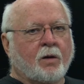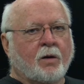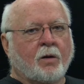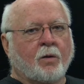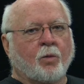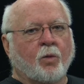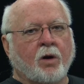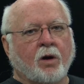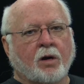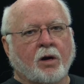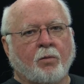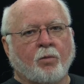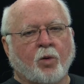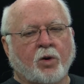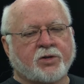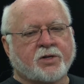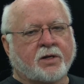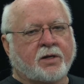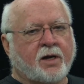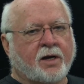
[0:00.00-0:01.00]
Welcome
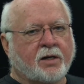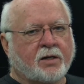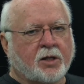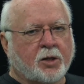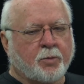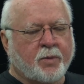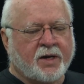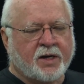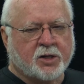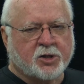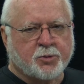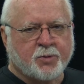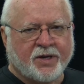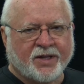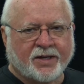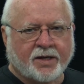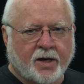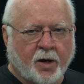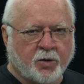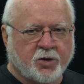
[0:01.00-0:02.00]
once again to the Ben
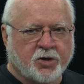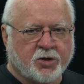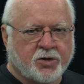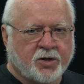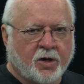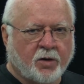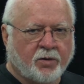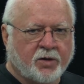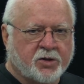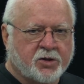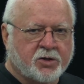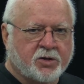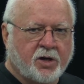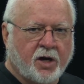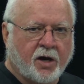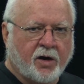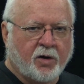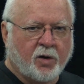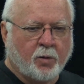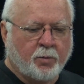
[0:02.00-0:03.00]
Smith Coaches Show. This is
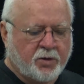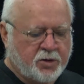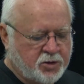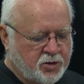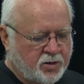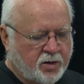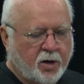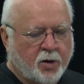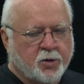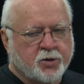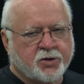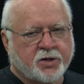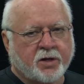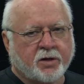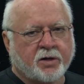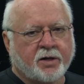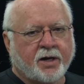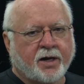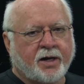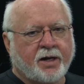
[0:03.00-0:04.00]
Gary Ownbey, your host
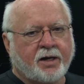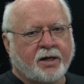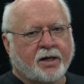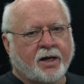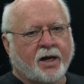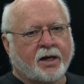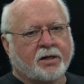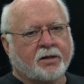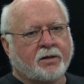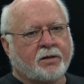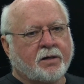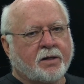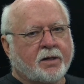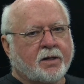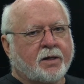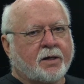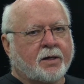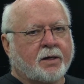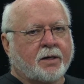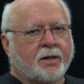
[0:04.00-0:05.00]
here today. I'd like to
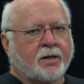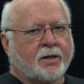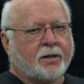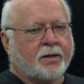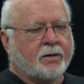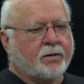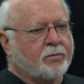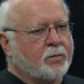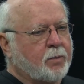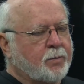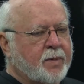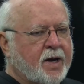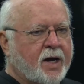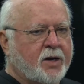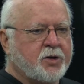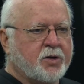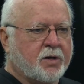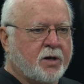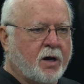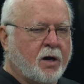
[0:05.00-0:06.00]

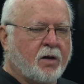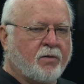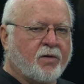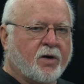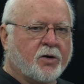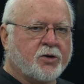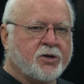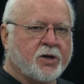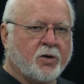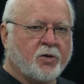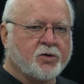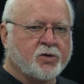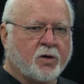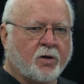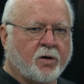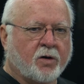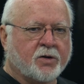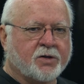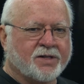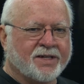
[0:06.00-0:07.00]
remind you that all of our shows
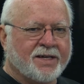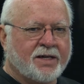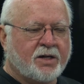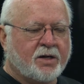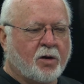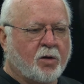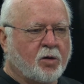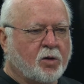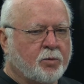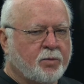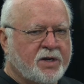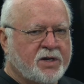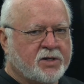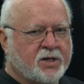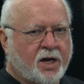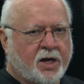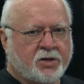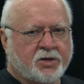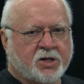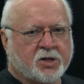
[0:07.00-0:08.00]
are seen on the
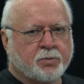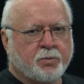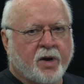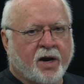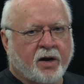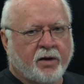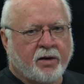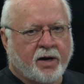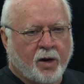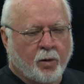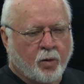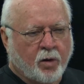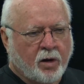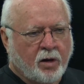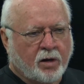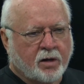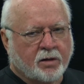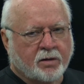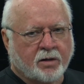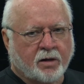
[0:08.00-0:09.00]
BCHS Bear
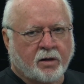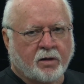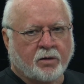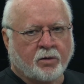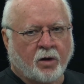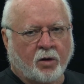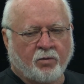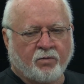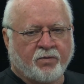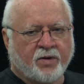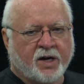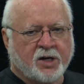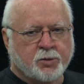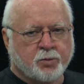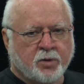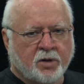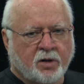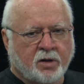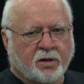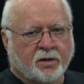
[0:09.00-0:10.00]
Network on Facebook,